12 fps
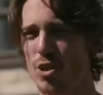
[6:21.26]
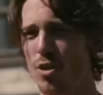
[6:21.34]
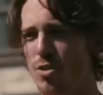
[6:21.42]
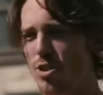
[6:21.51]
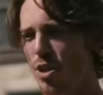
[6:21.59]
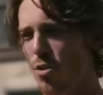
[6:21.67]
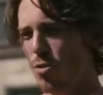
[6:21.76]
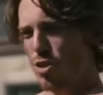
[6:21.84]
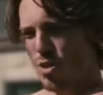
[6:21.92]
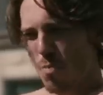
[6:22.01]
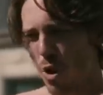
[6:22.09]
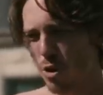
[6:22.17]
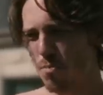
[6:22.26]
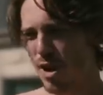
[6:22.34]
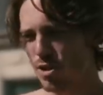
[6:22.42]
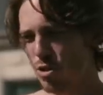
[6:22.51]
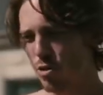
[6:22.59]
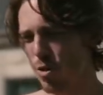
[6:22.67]
those, you know, those smaller
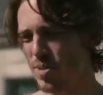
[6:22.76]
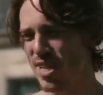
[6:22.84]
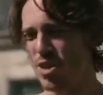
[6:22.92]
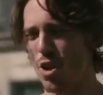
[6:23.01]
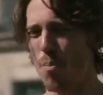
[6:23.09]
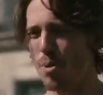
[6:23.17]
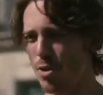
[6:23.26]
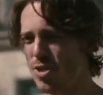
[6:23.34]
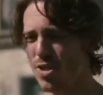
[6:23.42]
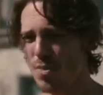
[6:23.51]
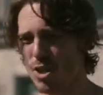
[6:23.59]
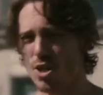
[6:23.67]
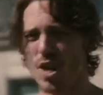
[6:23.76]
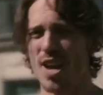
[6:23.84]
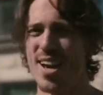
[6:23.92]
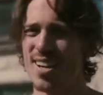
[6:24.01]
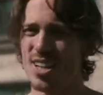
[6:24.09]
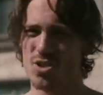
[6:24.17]
muscle groups that don't produce as much
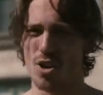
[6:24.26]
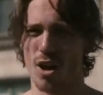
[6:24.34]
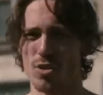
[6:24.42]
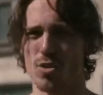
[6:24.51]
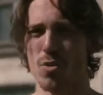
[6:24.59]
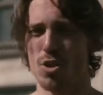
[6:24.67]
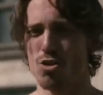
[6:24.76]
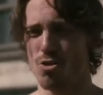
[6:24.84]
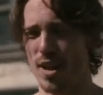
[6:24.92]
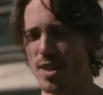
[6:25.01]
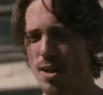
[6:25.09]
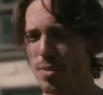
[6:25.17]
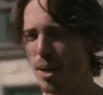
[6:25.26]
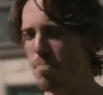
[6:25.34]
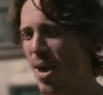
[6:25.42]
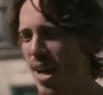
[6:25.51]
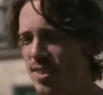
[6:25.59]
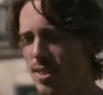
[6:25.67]
testosterone when you train them like
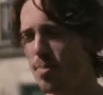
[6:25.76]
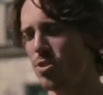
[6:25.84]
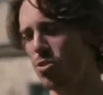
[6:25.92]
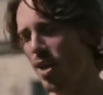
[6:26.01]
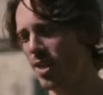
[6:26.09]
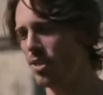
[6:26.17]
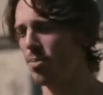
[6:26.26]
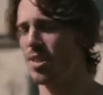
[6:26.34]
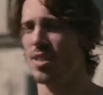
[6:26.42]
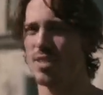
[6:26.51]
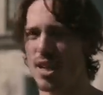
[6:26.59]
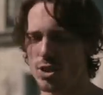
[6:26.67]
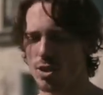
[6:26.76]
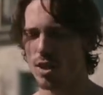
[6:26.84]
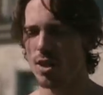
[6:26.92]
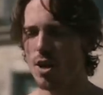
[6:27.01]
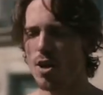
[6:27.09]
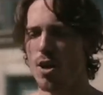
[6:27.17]
biceps, triceps, etc.
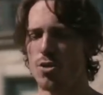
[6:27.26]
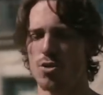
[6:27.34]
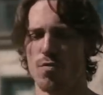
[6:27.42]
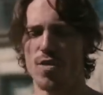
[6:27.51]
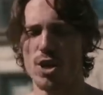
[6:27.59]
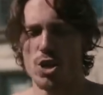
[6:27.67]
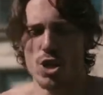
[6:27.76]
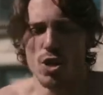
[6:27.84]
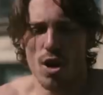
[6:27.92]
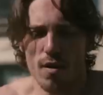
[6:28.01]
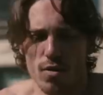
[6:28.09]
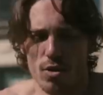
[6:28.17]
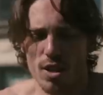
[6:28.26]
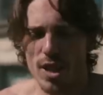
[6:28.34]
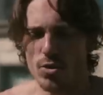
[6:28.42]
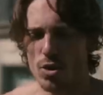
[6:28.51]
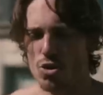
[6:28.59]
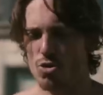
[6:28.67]
So finishing off your
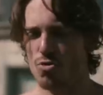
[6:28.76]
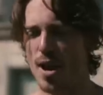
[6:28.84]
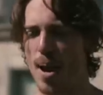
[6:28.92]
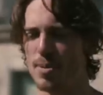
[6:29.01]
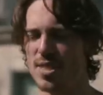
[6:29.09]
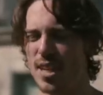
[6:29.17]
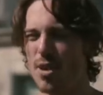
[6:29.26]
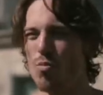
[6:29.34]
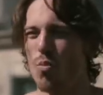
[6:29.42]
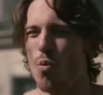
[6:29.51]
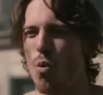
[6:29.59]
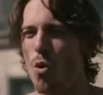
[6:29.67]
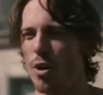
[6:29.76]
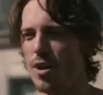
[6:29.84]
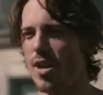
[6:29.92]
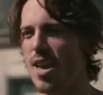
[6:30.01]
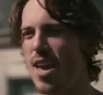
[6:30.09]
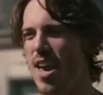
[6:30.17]
legs with traps is like a reward
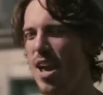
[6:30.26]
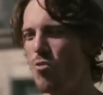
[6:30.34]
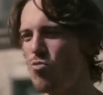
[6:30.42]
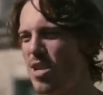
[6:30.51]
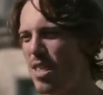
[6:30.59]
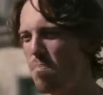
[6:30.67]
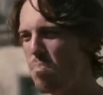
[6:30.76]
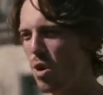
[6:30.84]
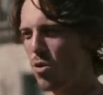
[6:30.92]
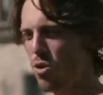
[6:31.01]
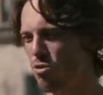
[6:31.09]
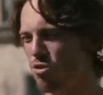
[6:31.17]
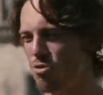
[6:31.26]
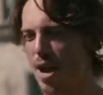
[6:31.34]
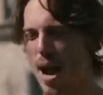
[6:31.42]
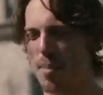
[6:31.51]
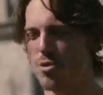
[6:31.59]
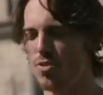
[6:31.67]
and really building those
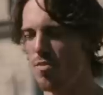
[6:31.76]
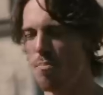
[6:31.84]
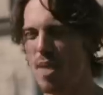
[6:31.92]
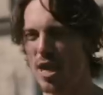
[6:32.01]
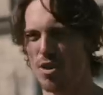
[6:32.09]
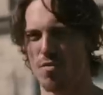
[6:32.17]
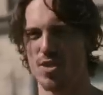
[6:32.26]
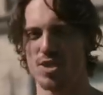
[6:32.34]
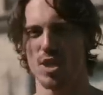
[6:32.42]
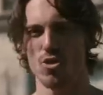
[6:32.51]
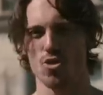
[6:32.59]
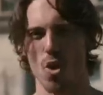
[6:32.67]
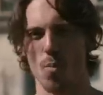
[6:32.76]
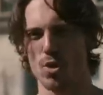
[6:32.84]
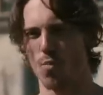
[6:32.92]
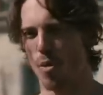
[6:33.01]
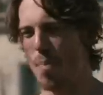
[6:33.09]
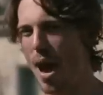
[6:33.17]
traps make your physique so much
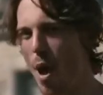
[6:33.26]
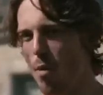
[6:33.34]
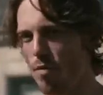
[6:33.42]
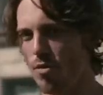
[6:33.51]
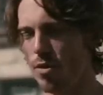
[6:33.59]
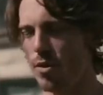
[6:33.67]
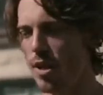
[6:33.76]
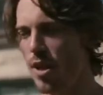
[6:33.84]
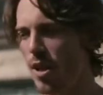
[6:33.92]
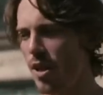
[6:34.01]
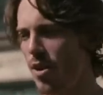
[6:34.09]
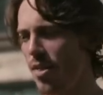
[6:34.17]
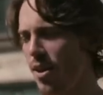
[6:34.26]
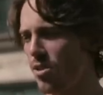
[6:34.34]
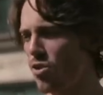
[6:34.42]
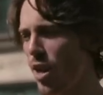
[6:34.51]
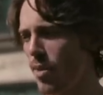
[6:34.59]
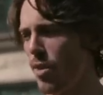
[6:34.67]
more powerful. You know, I think I was
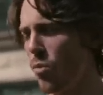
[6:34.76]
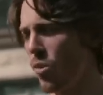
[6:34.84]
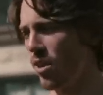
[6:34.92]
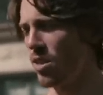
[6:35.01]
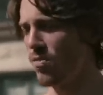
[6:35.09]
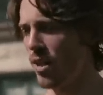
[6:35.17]
talking about in one of these